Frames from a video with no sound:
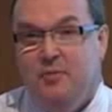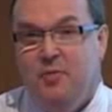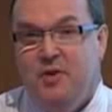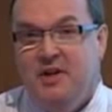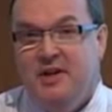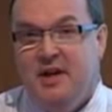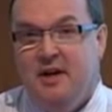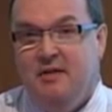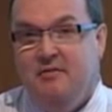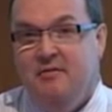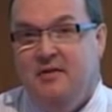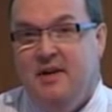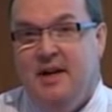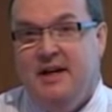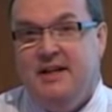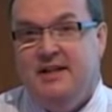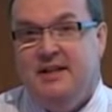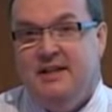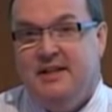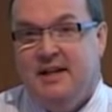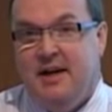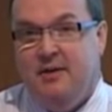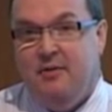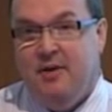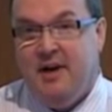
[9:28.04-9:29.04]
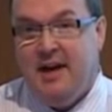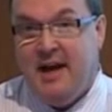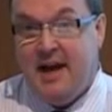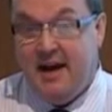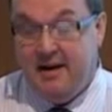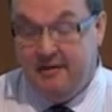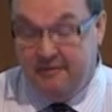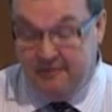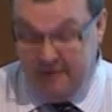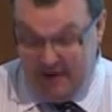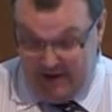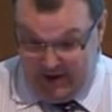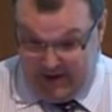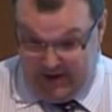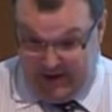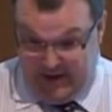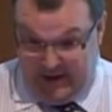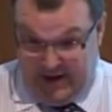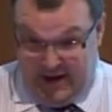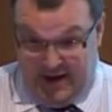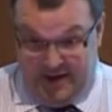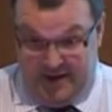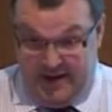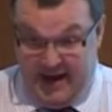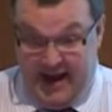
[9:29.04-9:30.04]
And we don't necessarily have
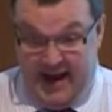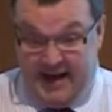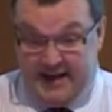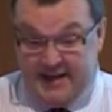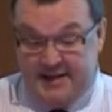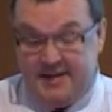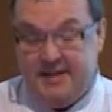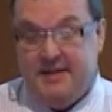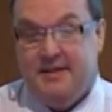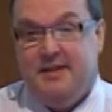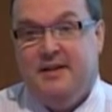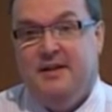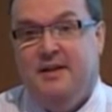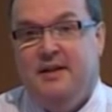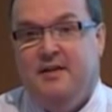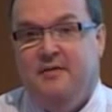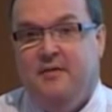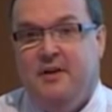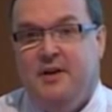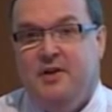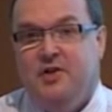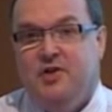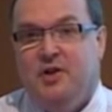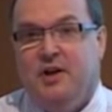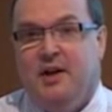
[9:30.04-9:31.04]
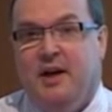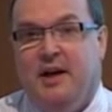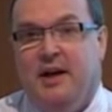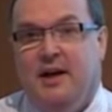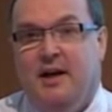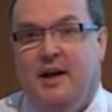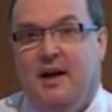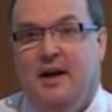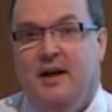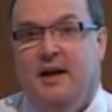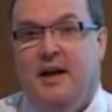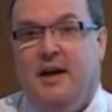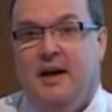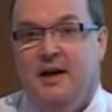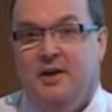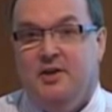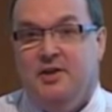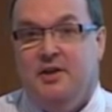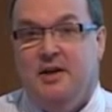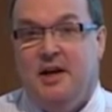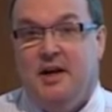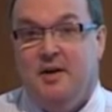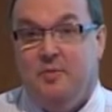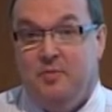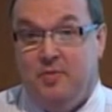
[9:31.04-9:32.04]
the answers individually, and
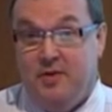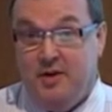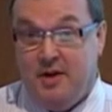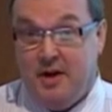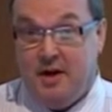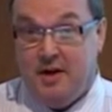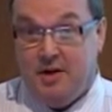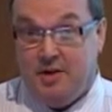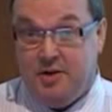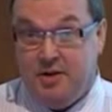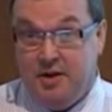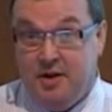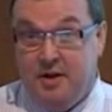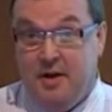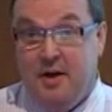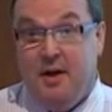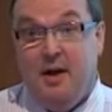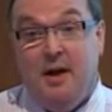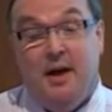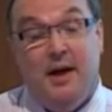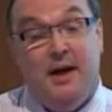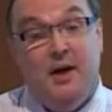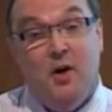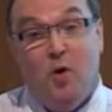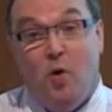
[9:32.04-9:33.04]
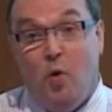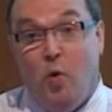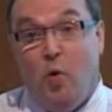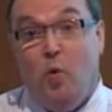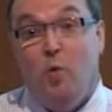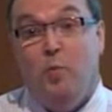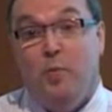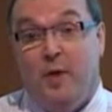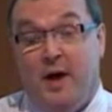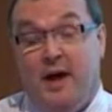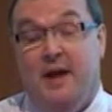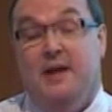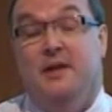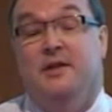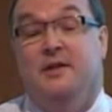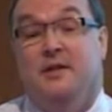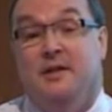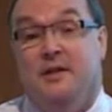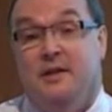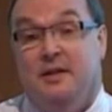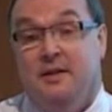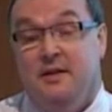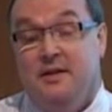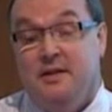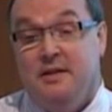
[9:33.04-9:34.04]
exudate production in all
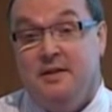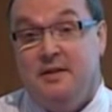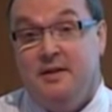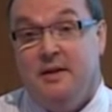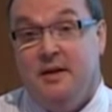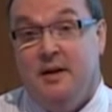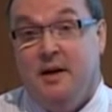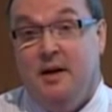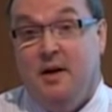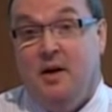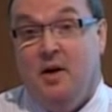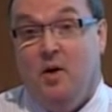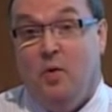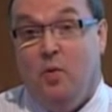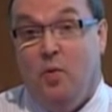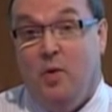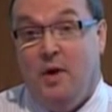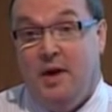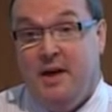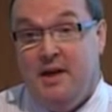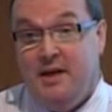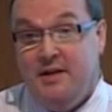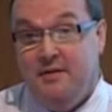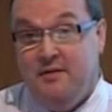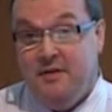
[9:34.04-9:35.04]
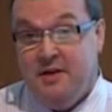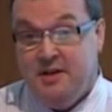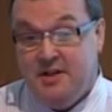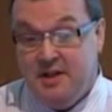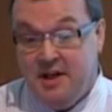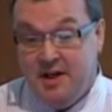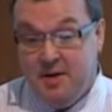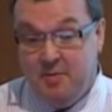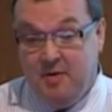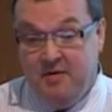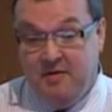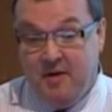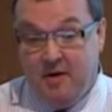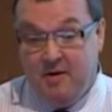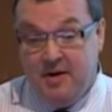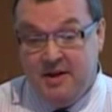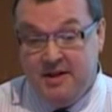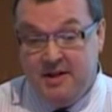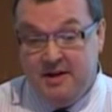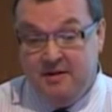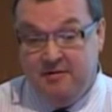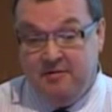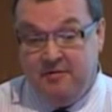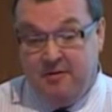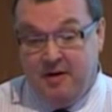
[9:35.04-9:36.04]
patients will individually be very
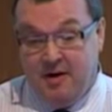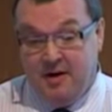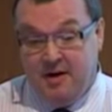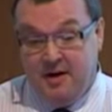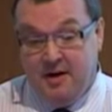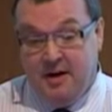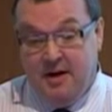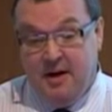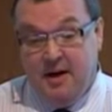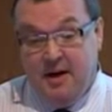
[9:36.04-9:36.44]
different.